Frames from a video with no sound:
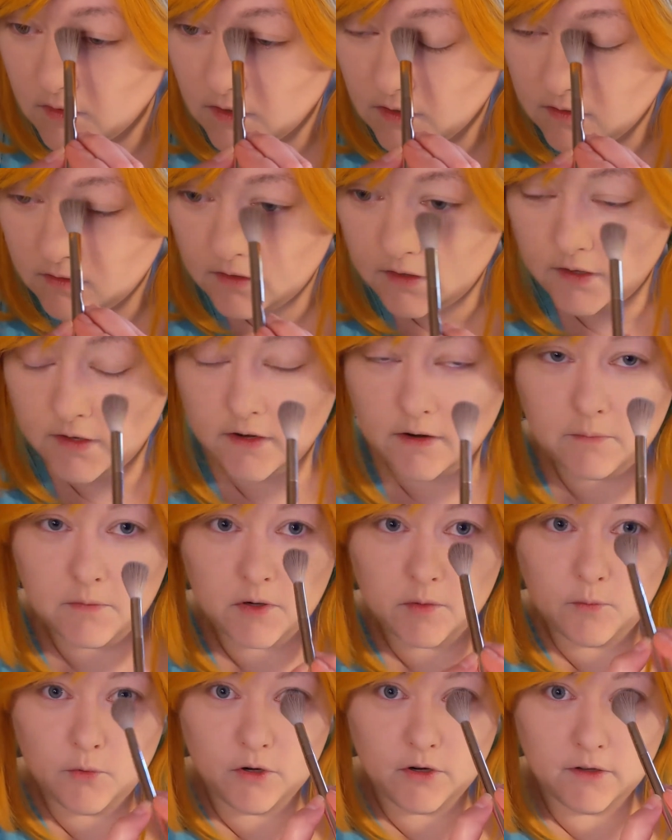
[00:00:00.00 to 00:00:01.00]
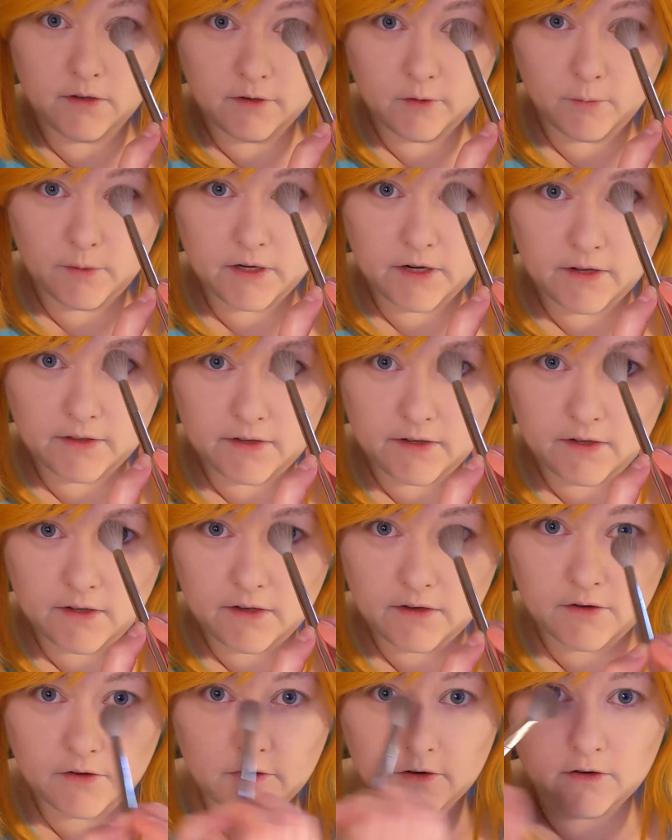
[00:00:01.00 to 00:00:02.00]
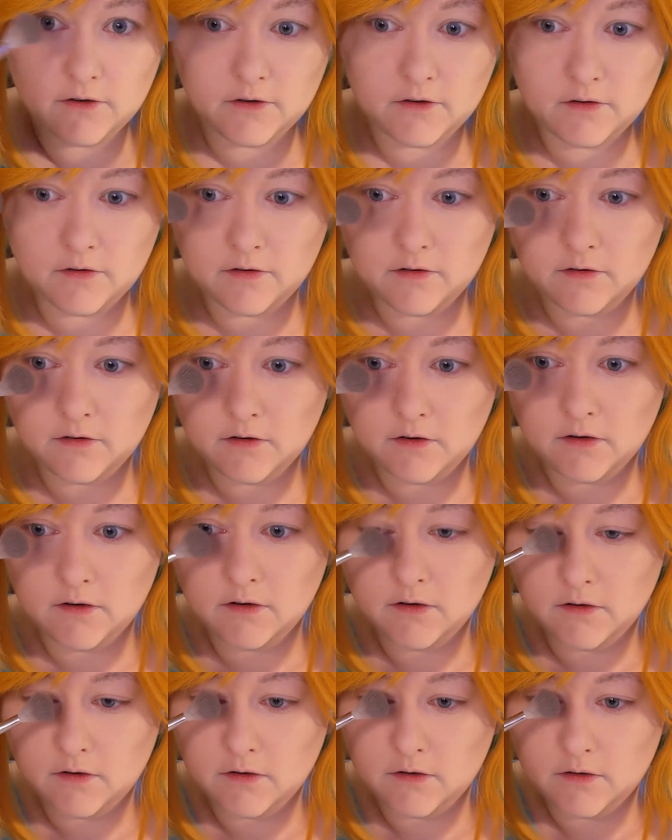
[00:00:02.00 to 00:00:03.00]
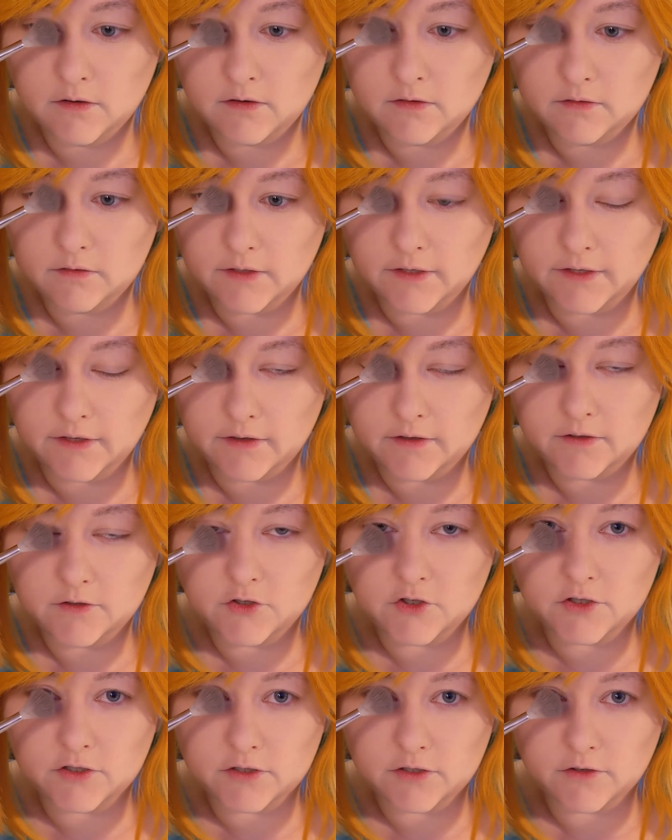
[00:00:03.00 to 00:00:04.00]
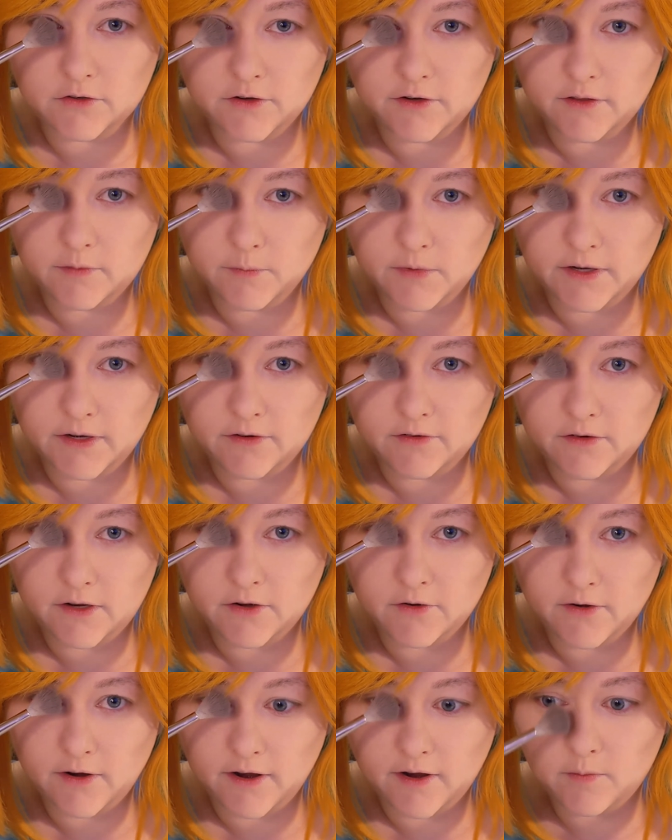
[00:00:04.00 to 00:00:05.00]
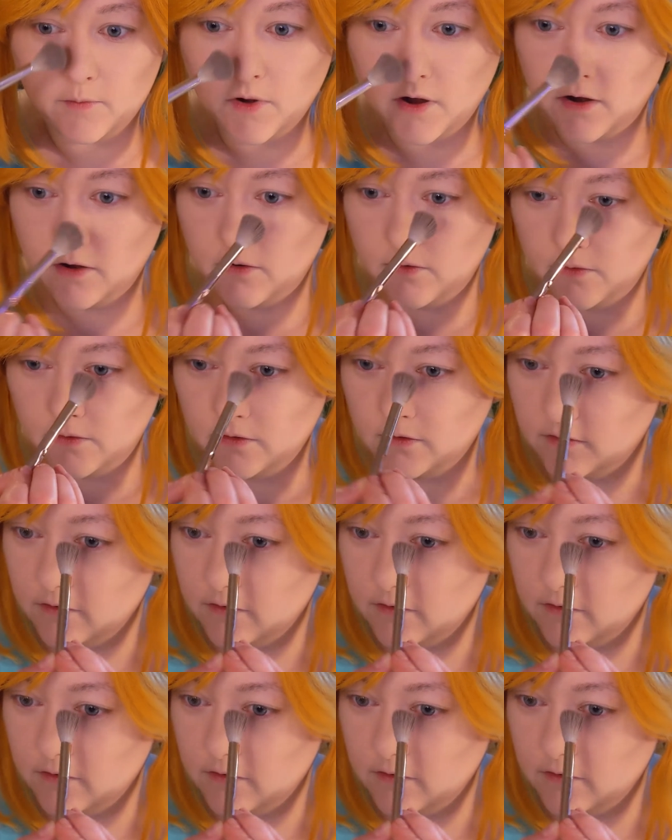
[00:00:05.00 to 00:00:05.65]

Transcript: And then I'm going to put a little bit on the inner, like just underneath my inner eyebrow.